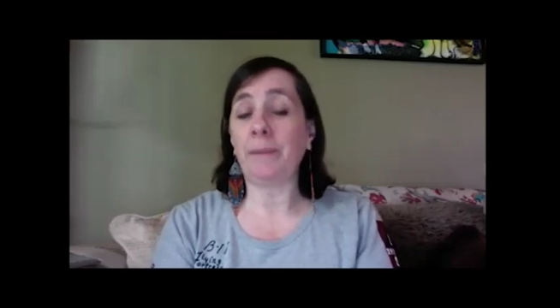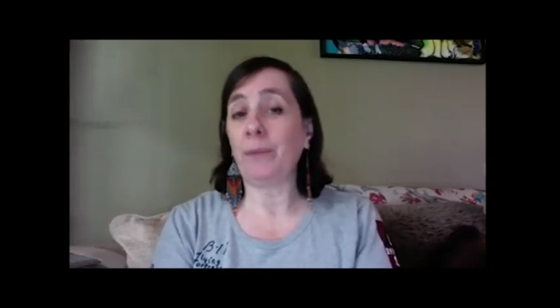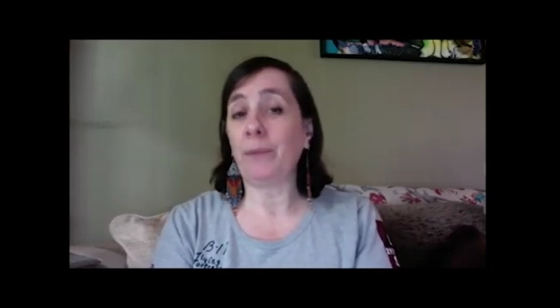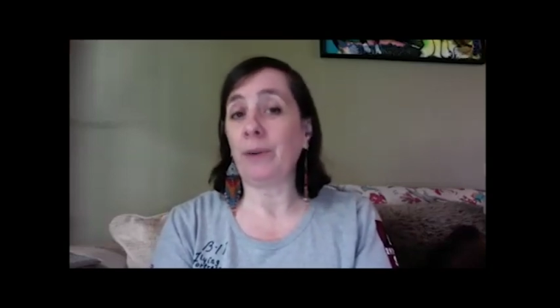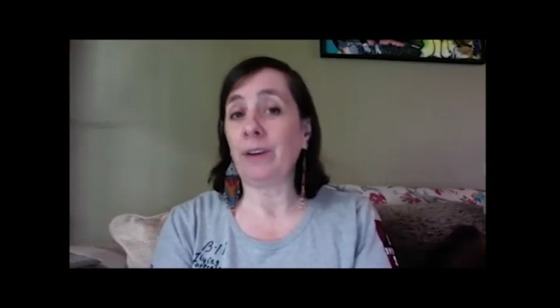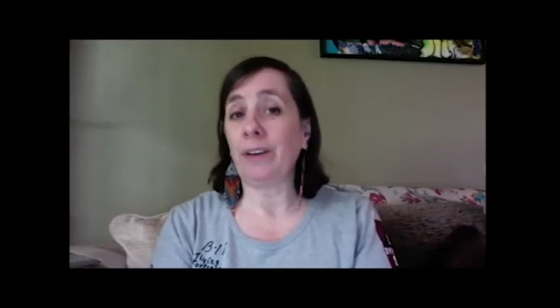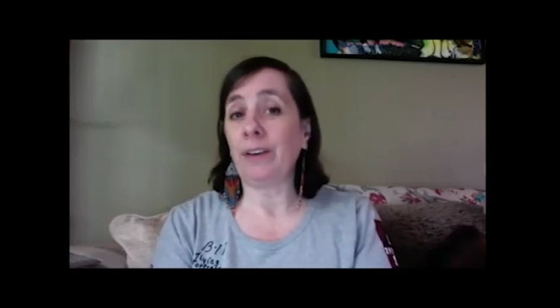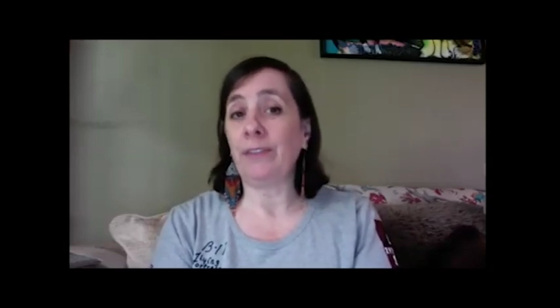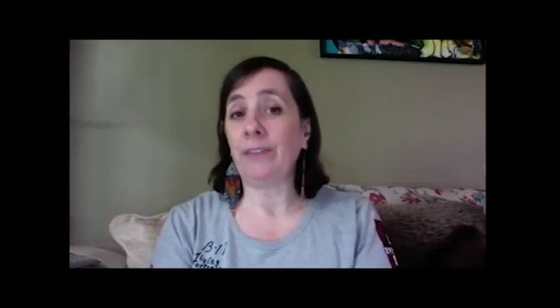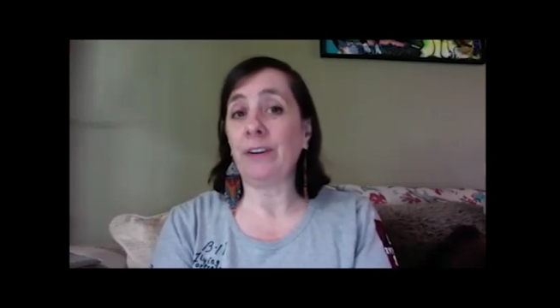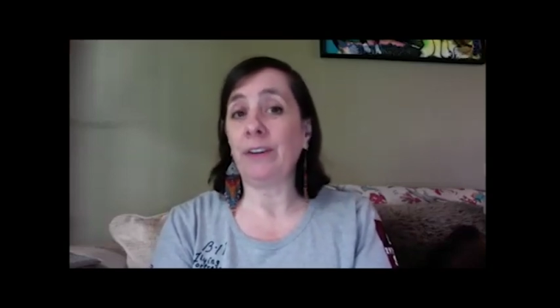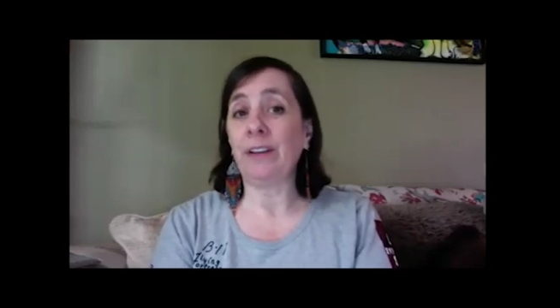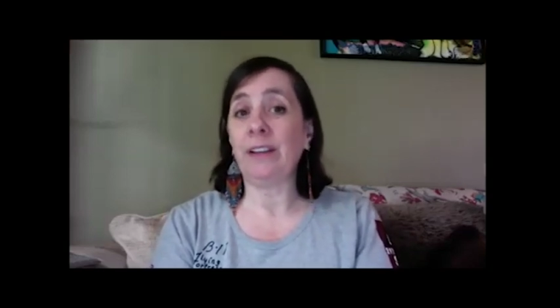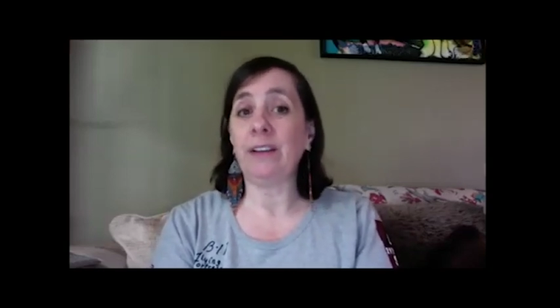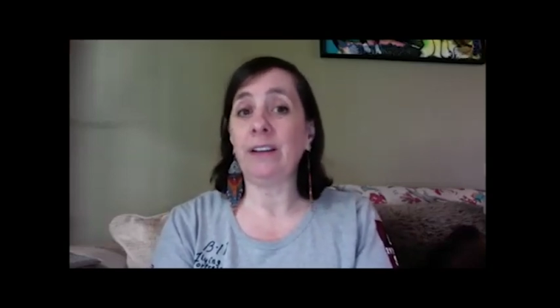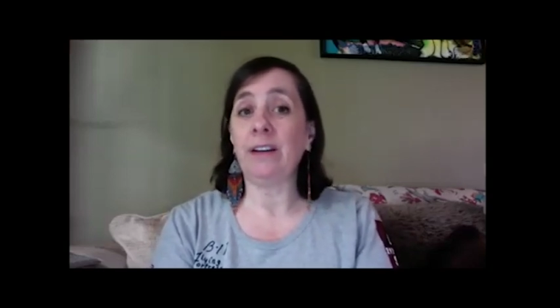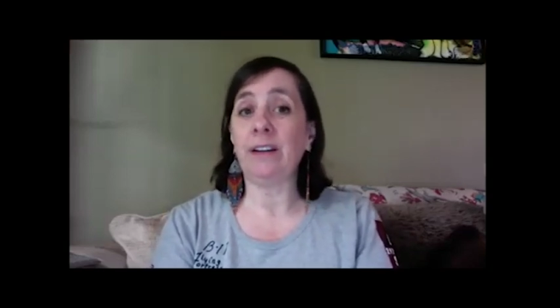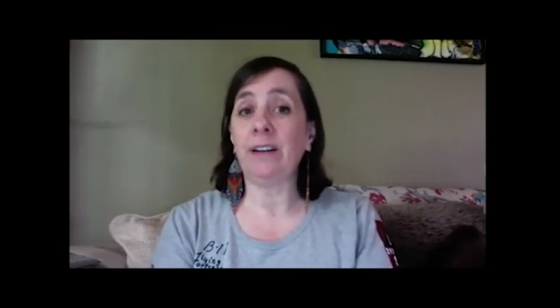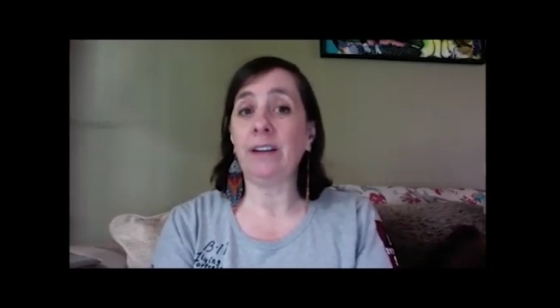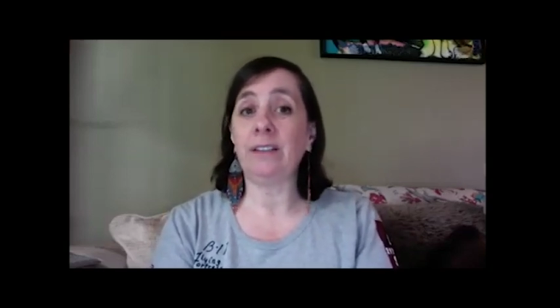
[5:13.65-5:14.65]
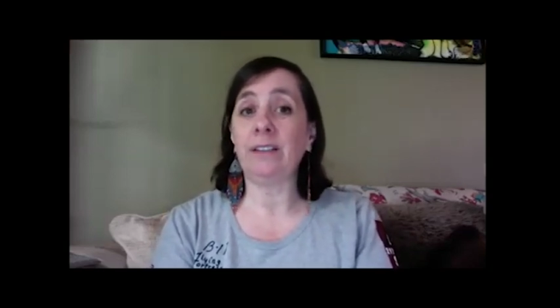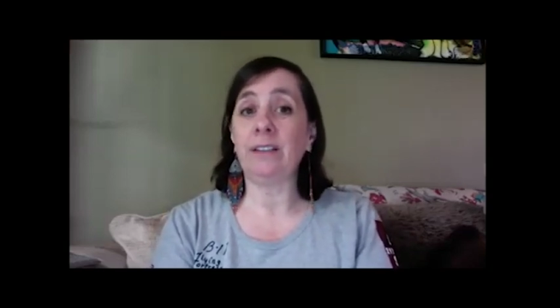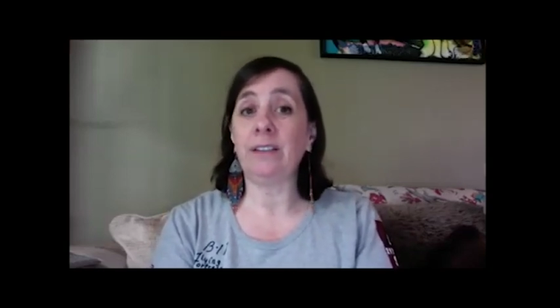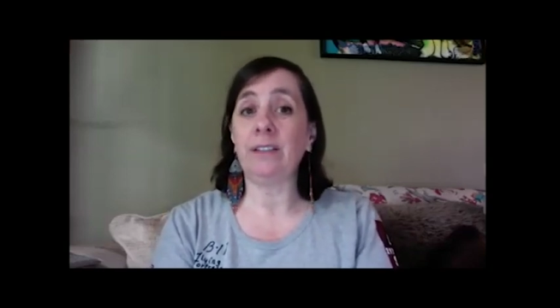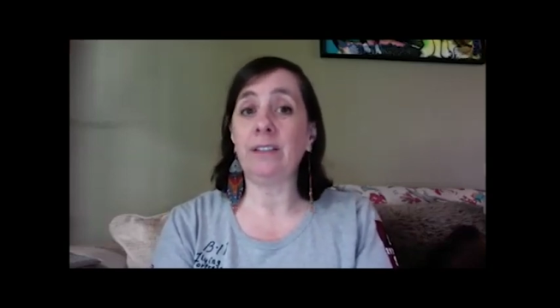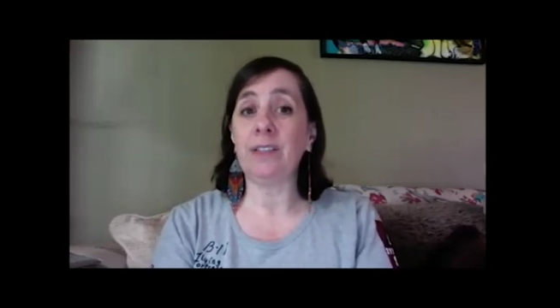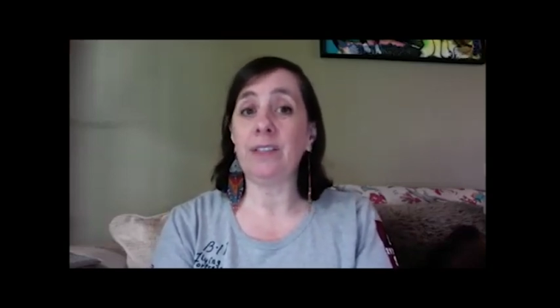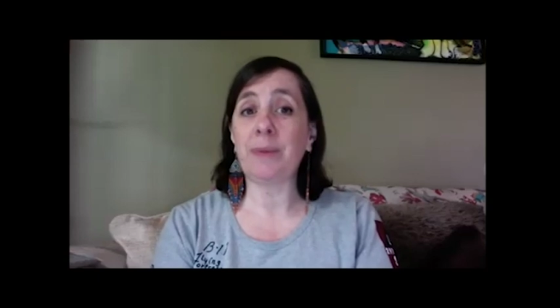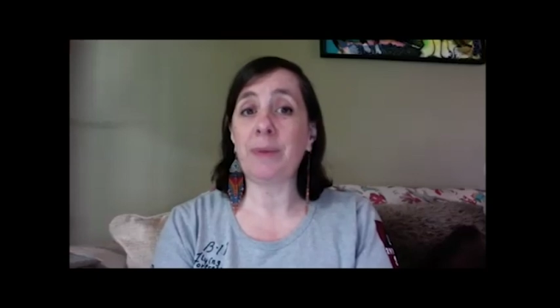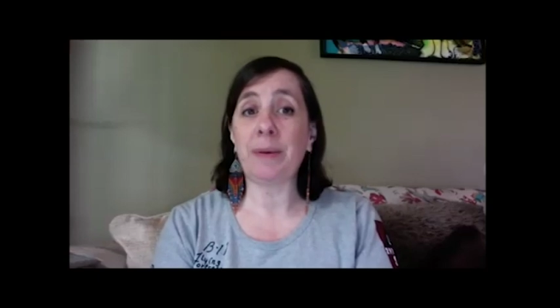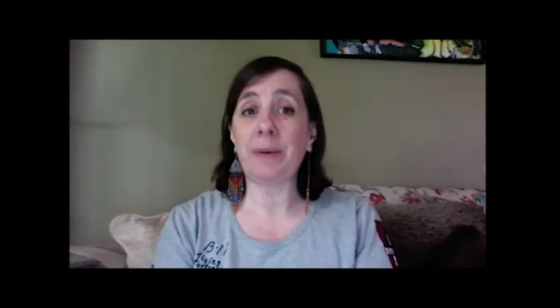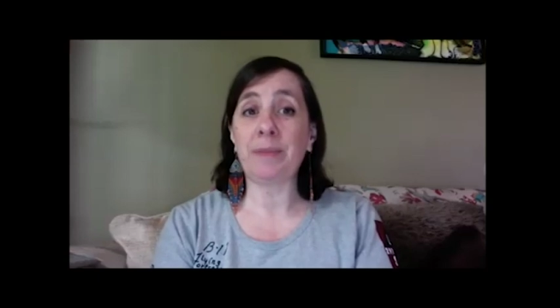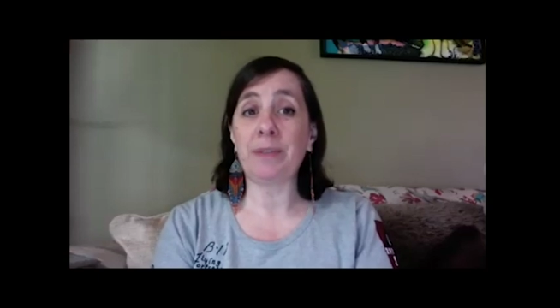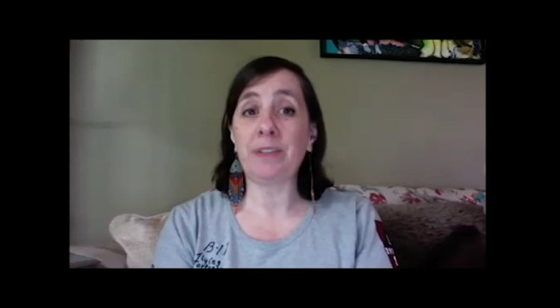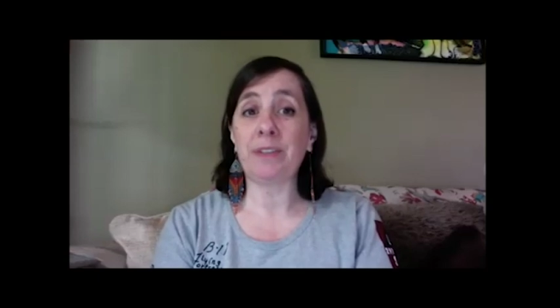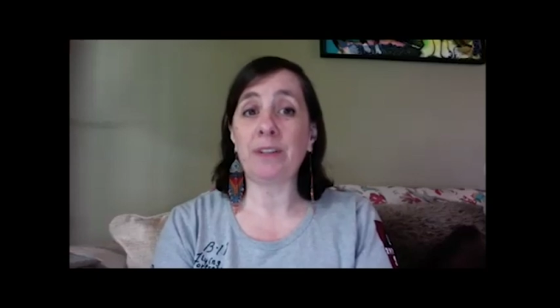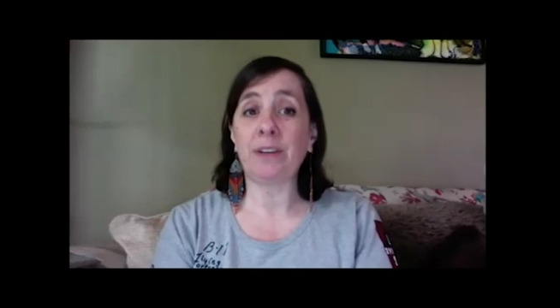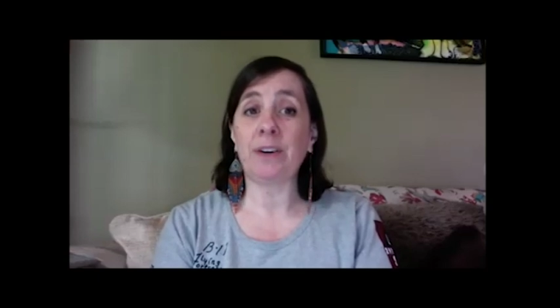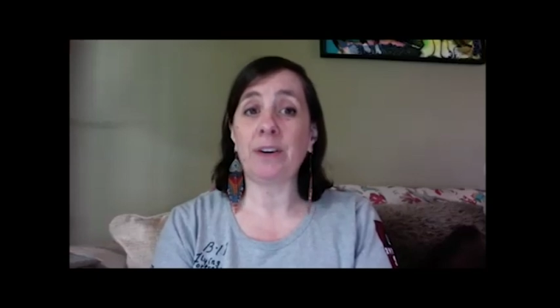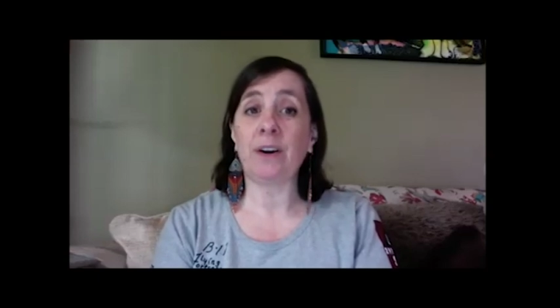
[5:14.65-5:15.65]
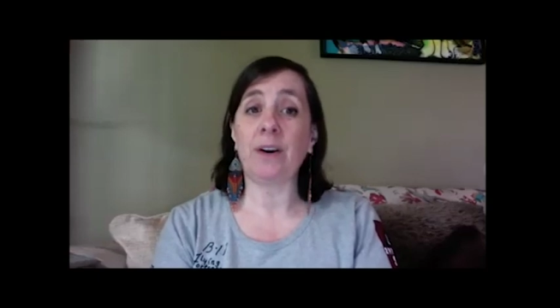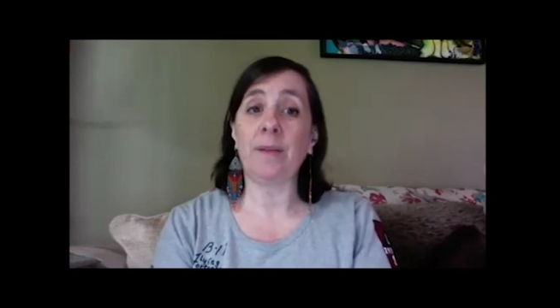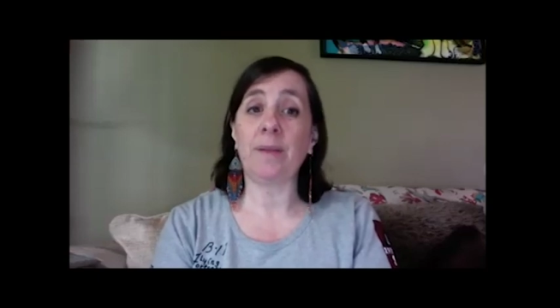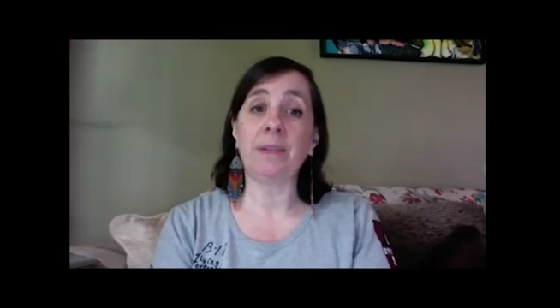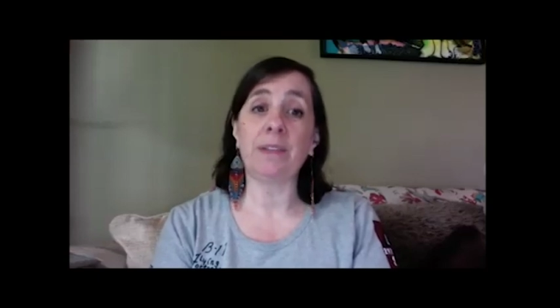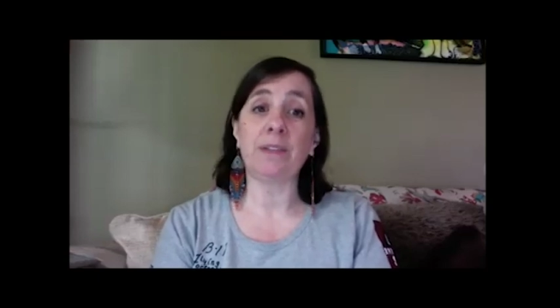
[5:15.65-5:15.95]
when I finally got into newspapers.com,